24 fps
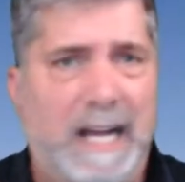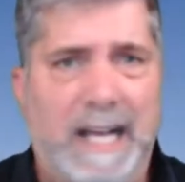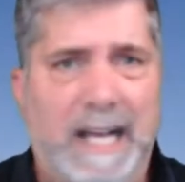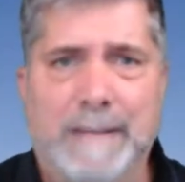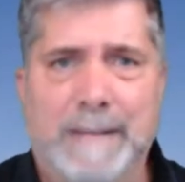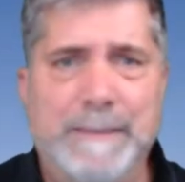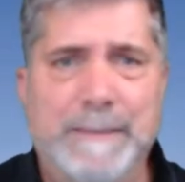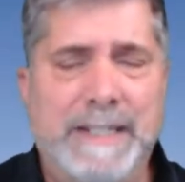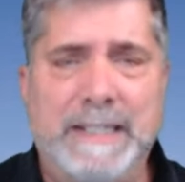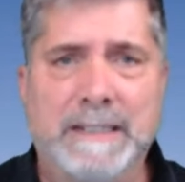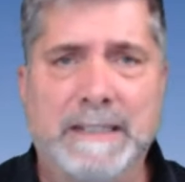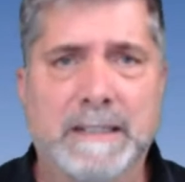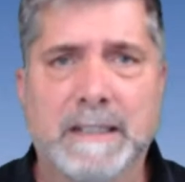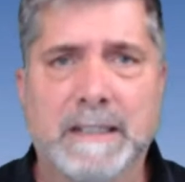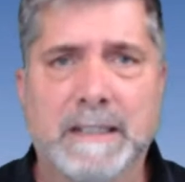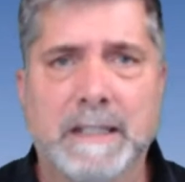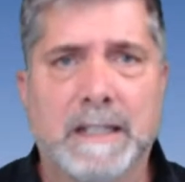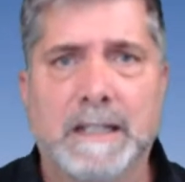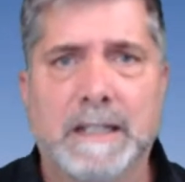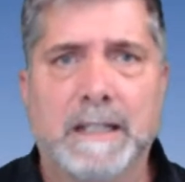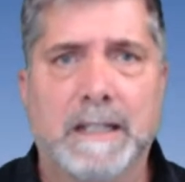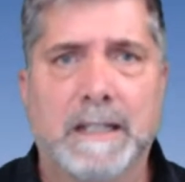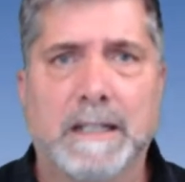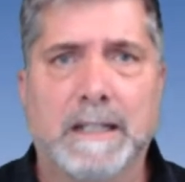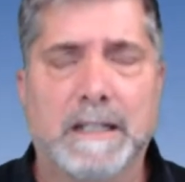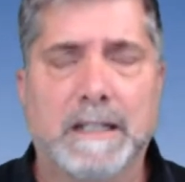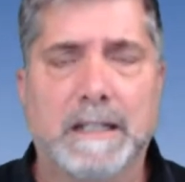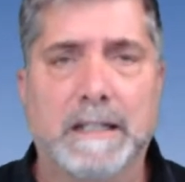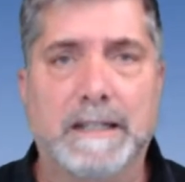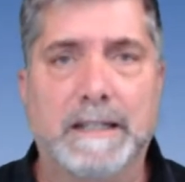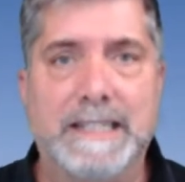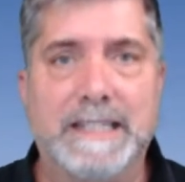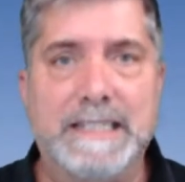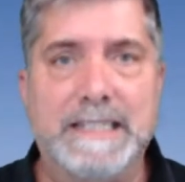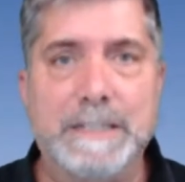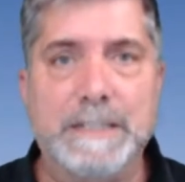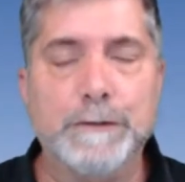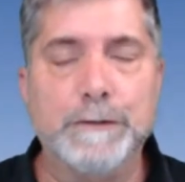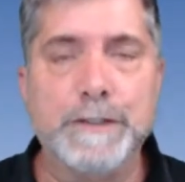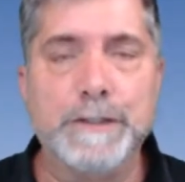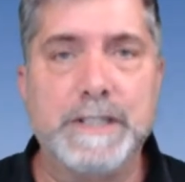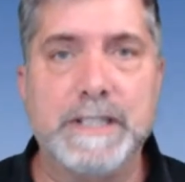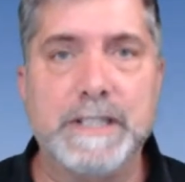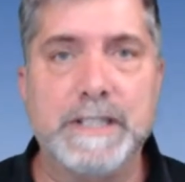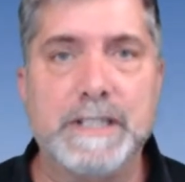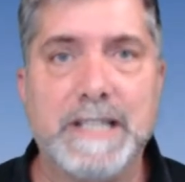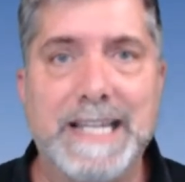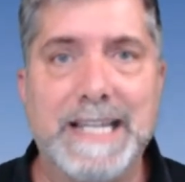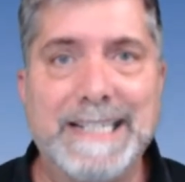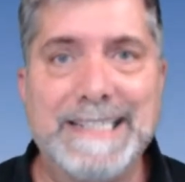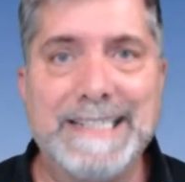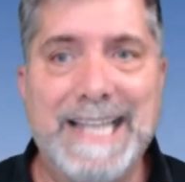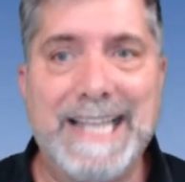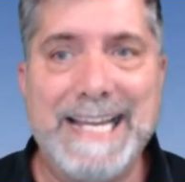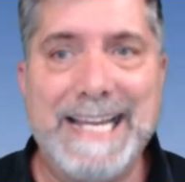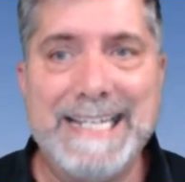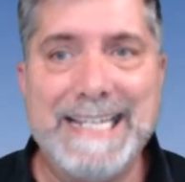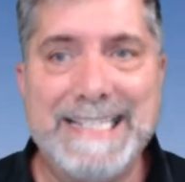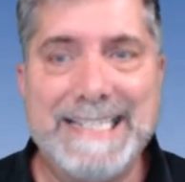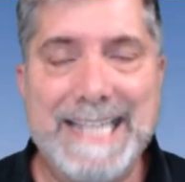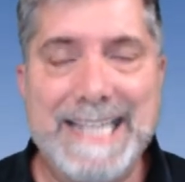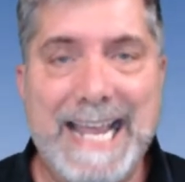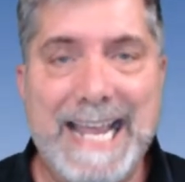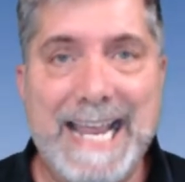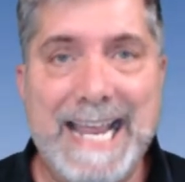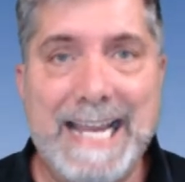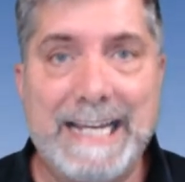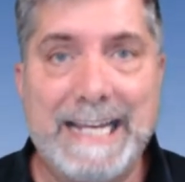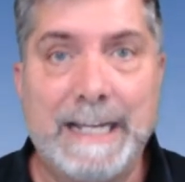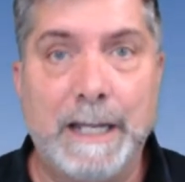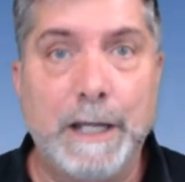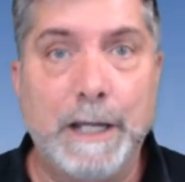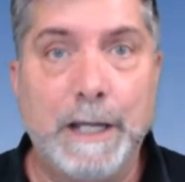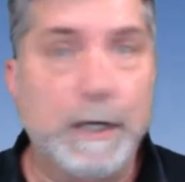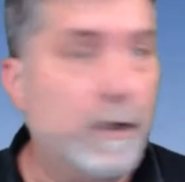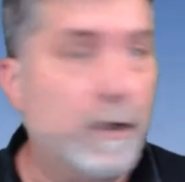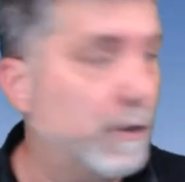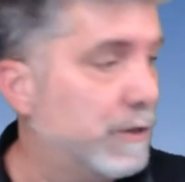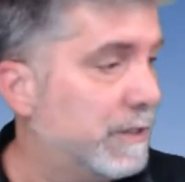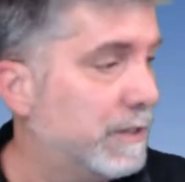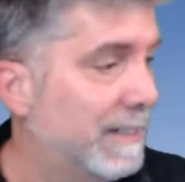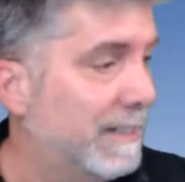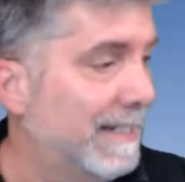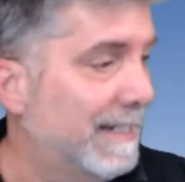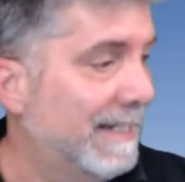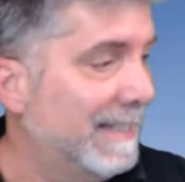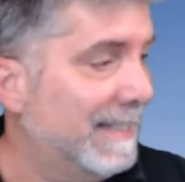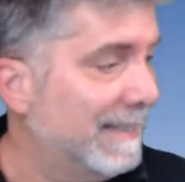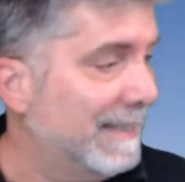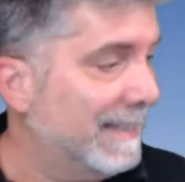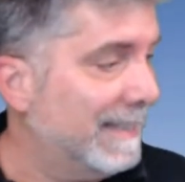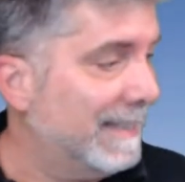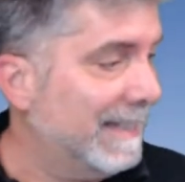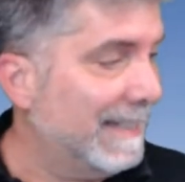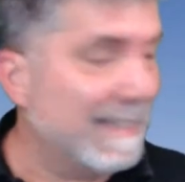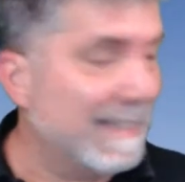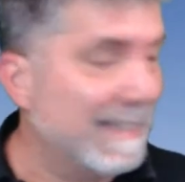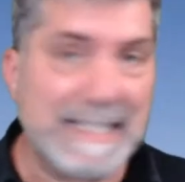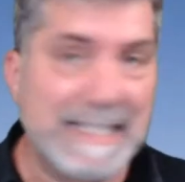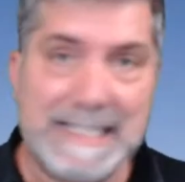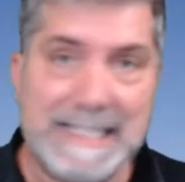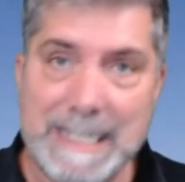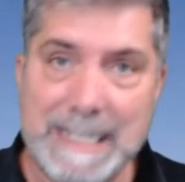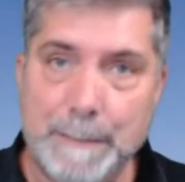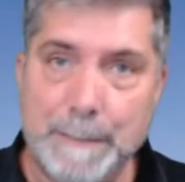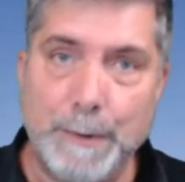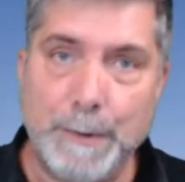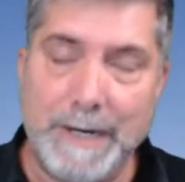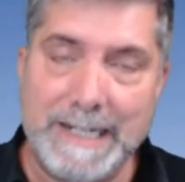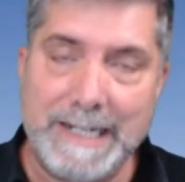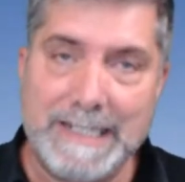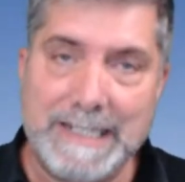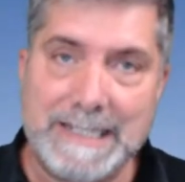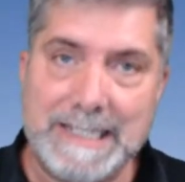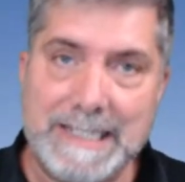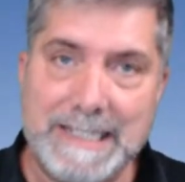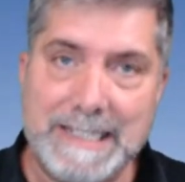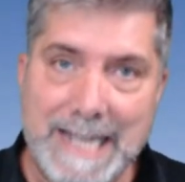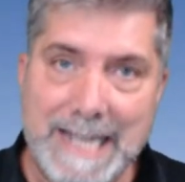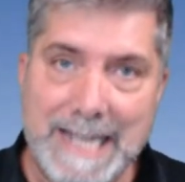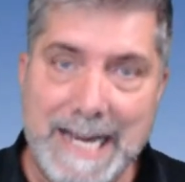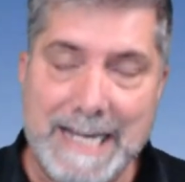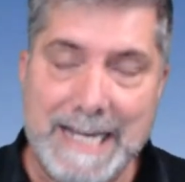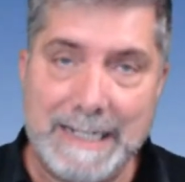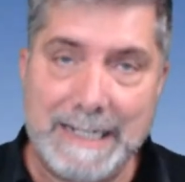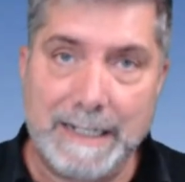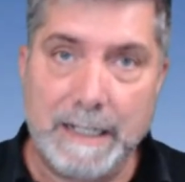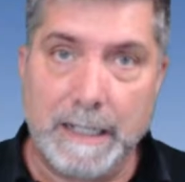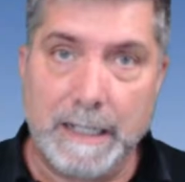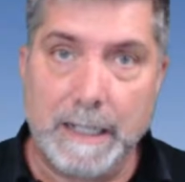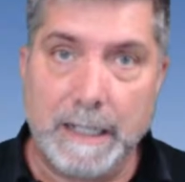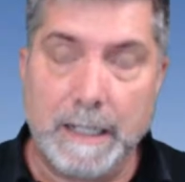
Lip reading: I mean, the difference is like night and day, because in the separated state,